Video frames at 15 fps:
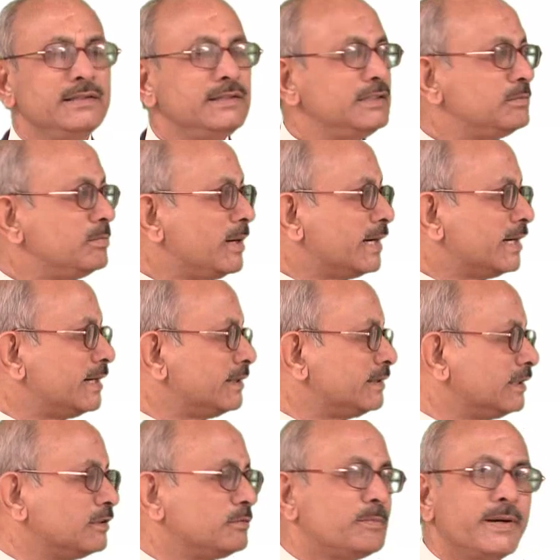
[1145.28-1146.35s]
since markets
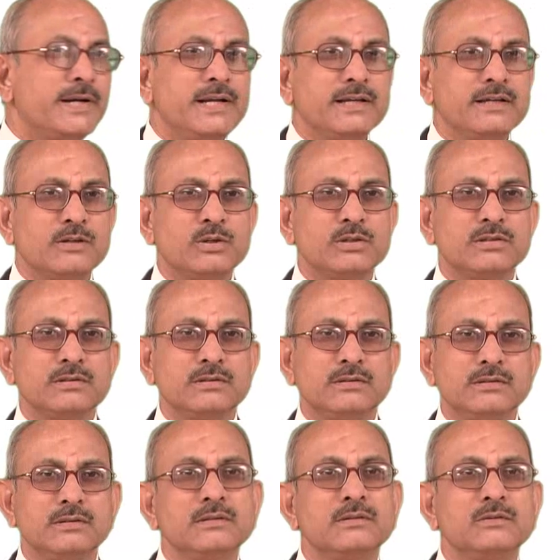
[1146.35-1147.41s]
are spread across,
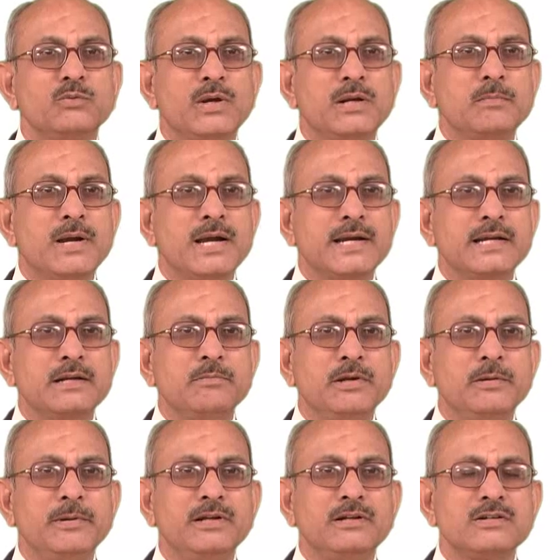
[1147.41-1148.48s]
one market may
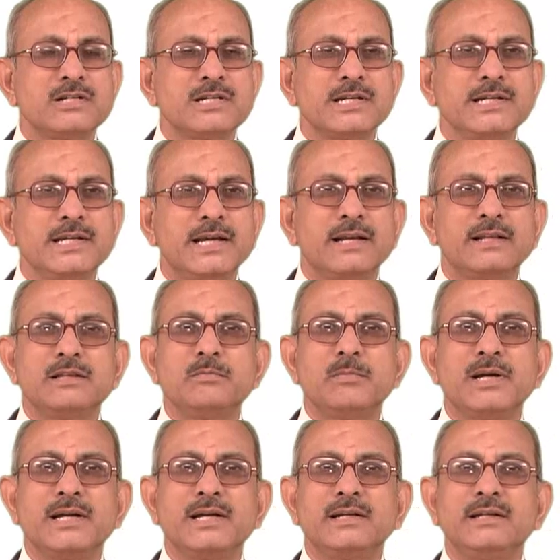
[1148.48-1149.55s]
be in Australia, another
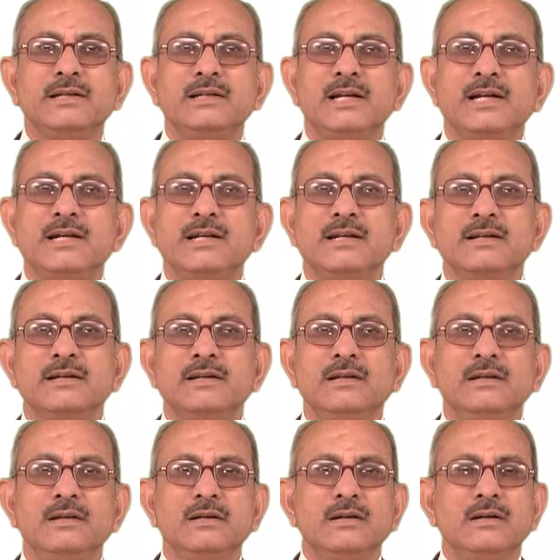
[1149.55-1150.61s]
market in London,
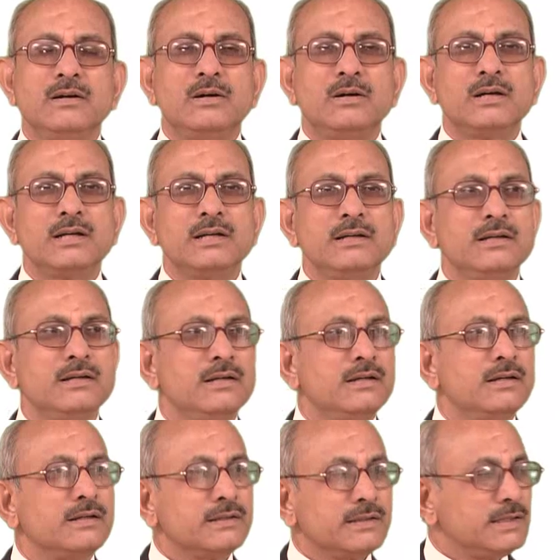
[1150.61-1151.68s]
or
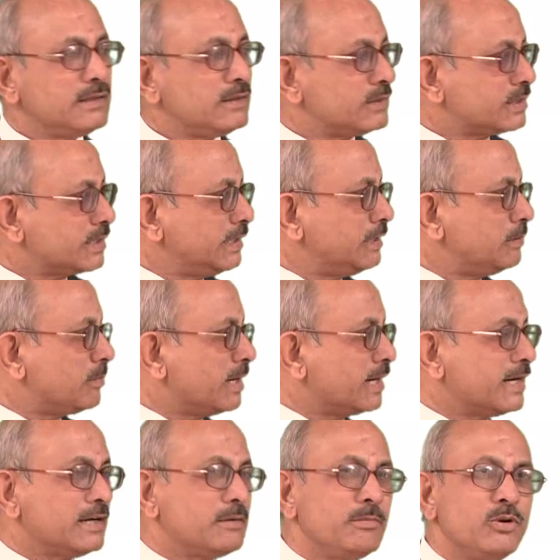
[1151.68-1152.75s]
the Australian
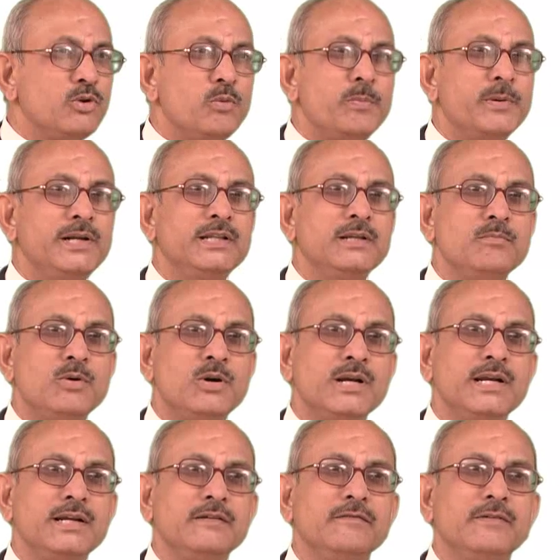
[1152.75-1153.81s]
market may open in the
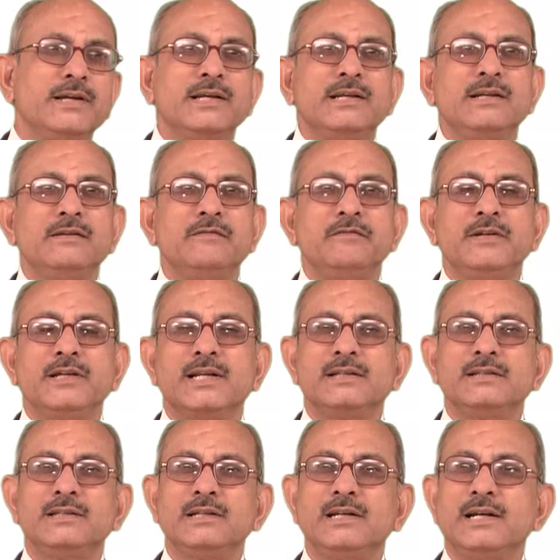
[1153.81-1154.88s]
morning
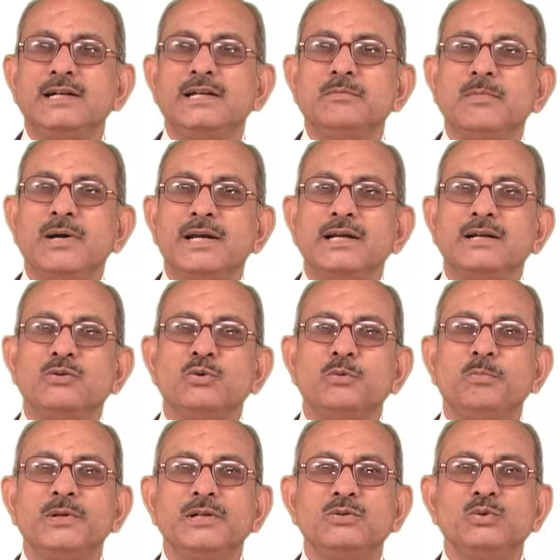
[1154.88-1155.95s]
whereas the London market
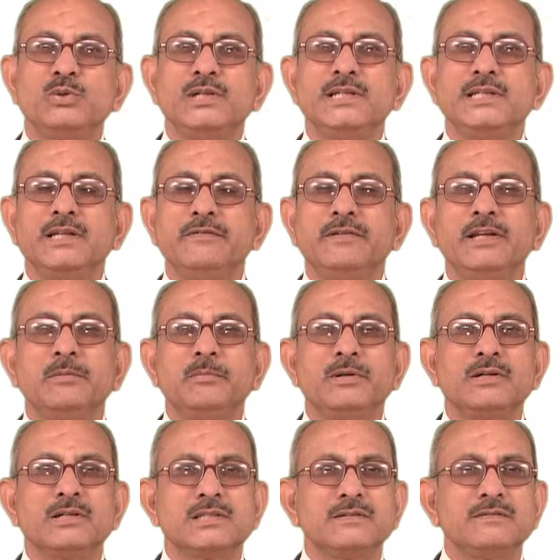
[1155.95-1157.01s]
opens only in the evening
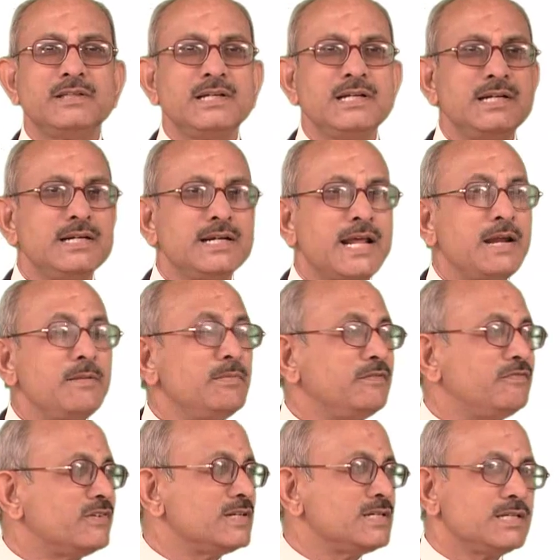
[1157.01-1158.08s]
because of the time
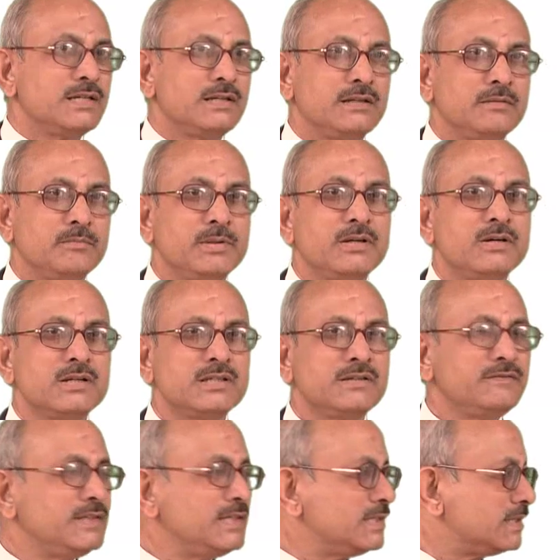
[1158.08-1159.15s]
differential. Because
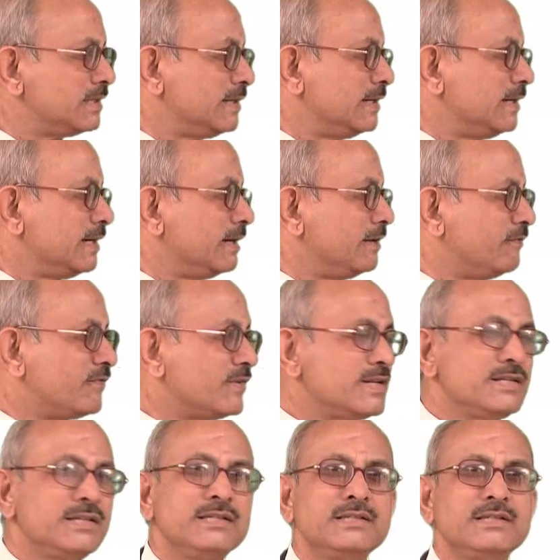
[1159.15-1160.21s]
of these
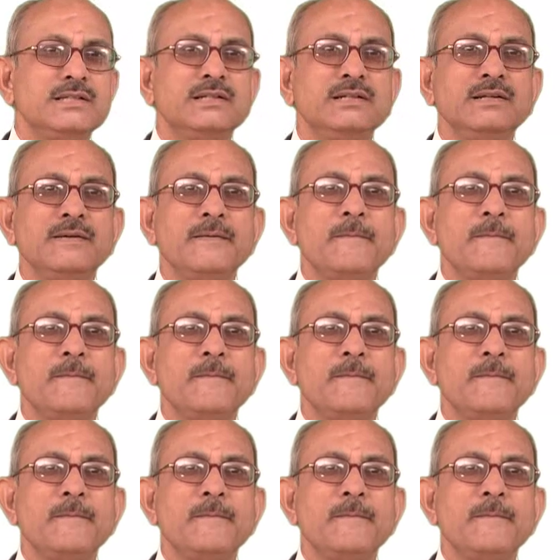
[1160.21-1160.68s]
differences in